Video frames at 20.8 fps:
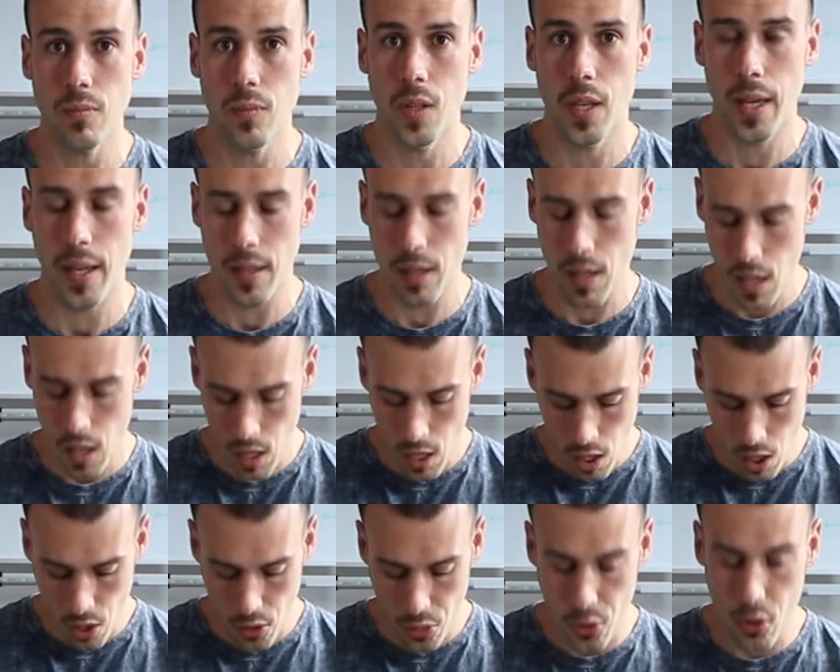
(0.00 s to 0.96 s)
Okay?
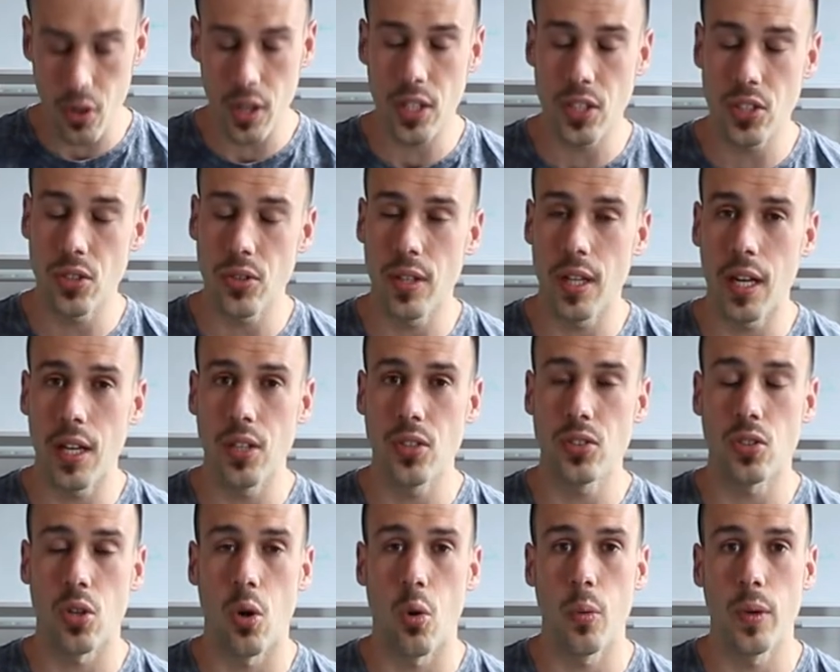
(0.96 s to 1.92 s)
A third issue that I
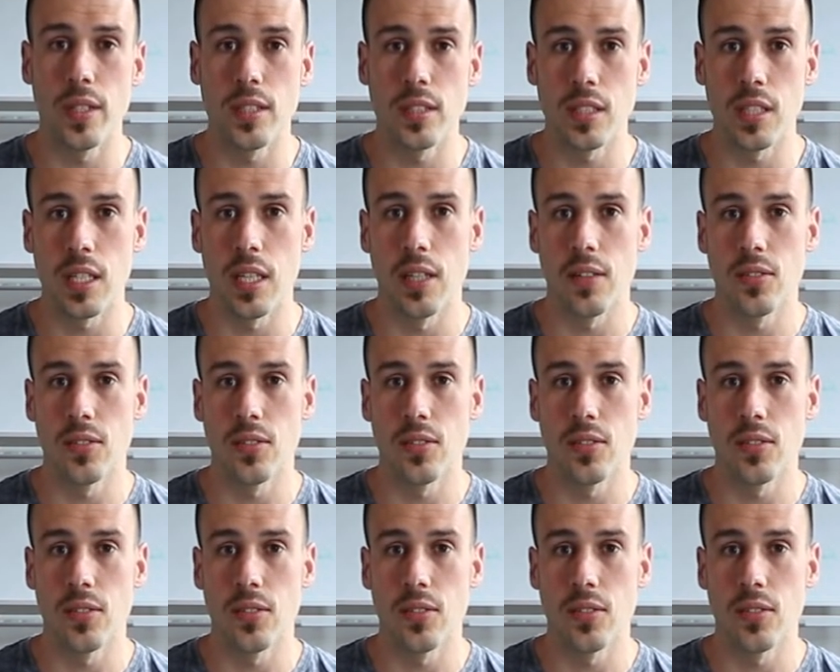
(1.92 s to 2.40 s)
used to always see,